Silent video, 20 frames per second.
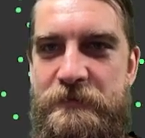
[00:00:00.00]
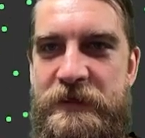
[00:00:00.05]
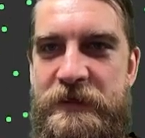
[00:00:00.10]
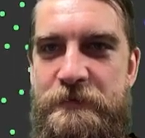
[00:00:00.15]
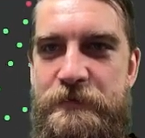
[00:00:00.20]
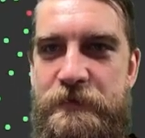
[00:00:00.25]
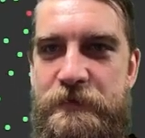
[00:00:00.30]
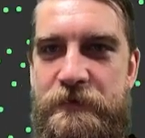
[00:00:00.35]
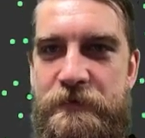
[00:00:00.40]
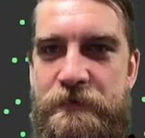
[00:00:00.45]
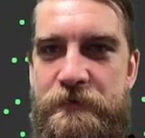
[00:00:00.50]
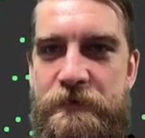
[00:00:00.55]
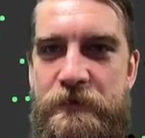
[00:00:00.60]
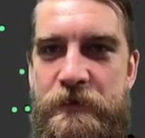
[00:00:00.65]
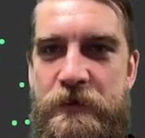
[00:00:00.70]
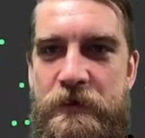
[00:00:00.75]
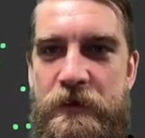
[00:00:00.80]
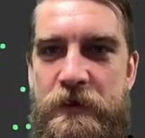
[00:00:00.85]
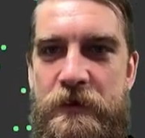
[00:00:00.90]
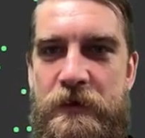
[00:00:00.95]
people
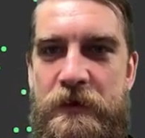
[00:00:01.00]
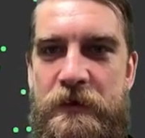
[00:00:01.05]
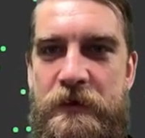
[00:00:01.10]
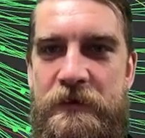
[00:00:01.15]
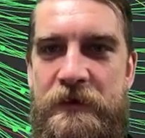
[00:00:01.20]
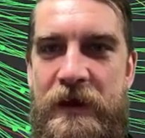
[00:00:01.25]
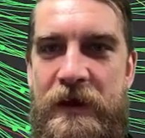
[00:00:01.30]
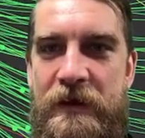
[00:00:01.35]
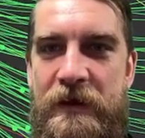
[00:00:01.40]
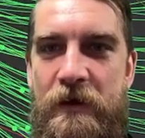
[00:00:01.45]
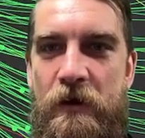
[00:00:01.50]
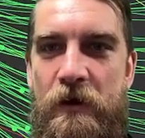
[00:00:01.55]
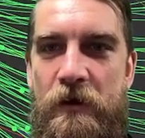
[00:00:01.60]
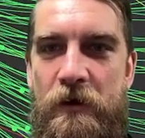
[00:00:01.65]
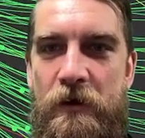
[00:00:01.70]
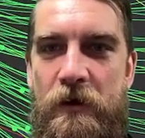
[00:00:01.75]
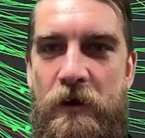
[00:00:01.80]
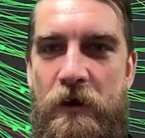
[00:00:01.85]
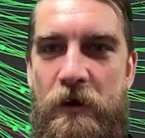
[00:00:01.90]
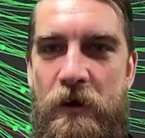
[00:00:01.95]
that
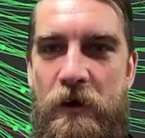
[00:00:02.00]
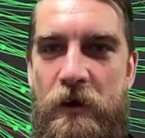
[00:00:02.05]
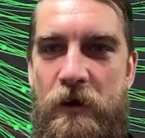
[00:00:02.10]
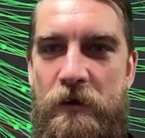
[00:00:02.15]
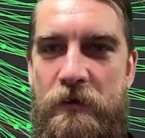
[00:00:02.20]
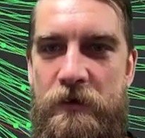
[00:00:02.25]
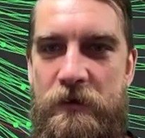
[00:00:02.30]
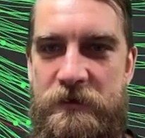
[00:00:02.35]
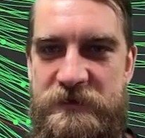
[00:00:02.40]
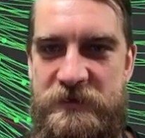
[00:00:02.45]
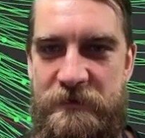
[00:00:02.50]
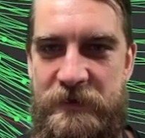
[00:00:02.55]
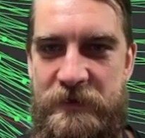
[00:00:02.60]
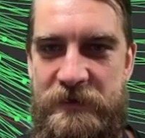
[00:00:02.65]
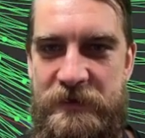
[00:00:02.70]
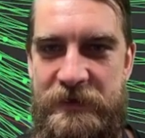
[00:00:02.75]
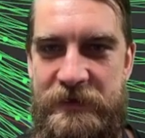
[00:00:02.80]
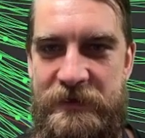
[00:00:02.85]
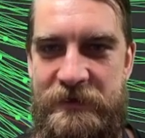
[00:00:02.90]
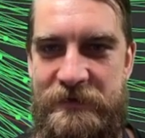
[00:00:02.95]
are all
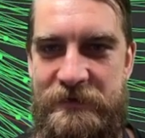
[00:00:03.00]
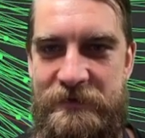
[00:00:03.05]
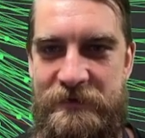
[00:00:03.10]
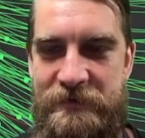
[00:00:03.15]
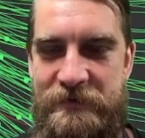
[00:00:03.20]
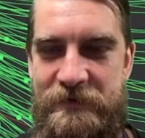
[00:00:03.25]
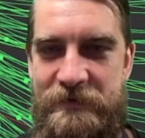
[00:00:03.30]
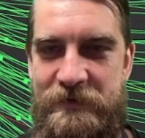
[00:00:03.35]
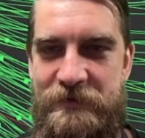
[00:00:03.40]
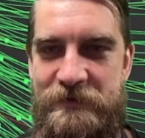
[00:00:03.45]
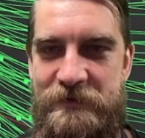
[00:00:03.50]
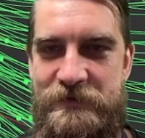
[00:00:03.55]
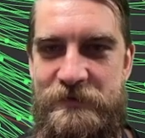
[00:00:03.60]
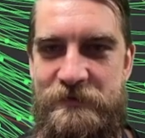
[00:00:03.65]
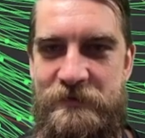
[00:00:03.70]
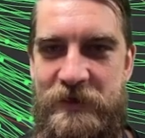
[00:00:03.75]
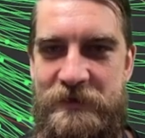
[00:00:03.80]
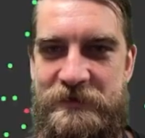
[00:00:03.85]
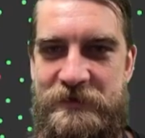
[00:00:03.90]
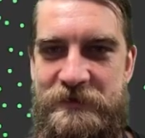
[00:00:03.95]
ultimately
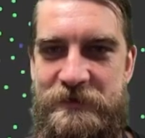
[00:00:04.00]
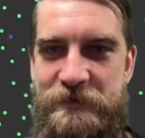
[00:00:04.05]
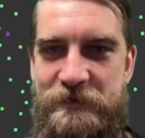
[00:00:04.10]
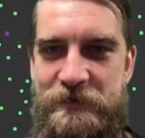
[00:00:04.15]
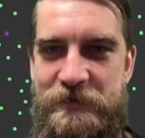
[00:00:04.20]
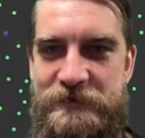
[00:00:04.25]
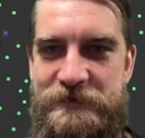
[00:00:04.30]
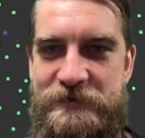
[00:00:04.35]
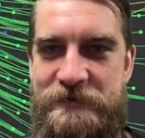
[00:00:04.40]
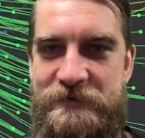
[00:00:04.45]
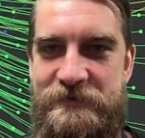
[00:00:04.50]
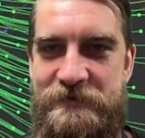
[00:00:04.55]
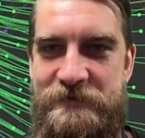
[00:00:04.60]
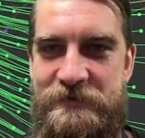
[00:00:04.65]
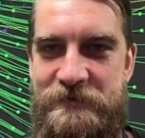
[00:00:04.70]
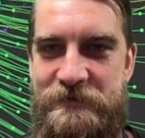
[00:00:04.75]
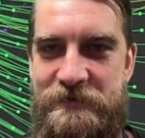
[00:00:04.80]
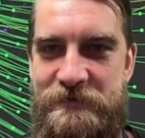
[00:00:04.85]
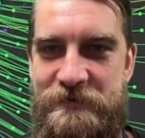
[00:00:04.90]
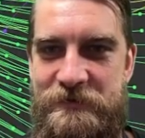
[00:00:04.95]
directed towards
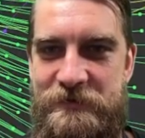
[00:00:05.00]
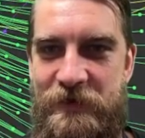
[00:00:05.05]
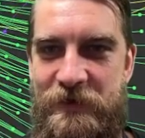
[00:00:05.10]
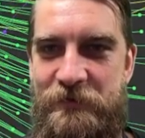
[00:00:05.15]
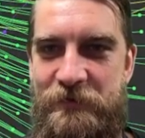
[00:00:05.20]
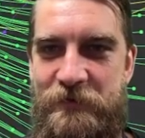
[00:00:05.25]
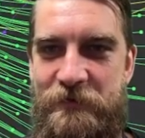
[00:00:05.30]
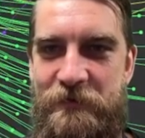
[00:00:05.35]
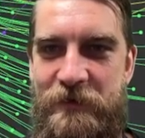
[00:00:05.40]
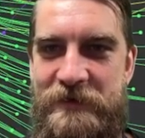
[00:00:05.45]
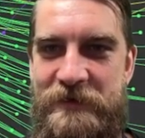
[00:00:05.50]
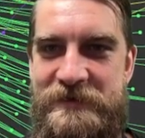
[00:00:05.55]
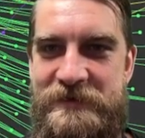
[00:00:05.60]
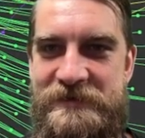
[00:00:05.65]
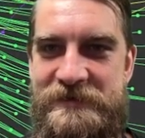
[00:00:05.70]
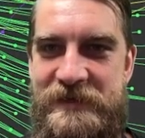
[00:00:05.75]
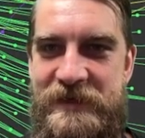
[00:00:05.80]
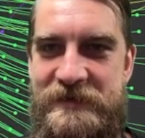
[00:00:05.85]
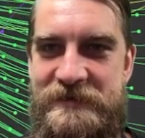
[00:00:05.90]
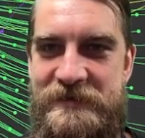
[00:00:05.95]
Governor Ron
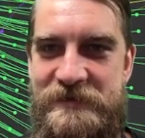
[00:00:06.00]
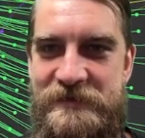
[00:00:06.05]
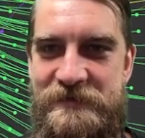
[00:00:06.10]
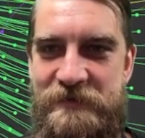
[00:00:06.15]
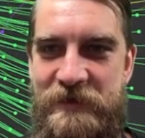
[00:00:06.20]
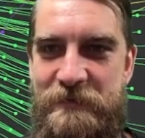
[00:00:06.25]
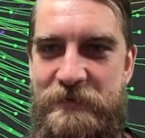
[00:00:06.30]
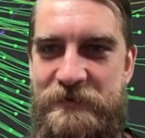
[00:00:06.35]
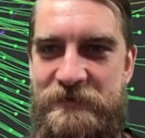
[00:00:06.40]
DeSantis, right?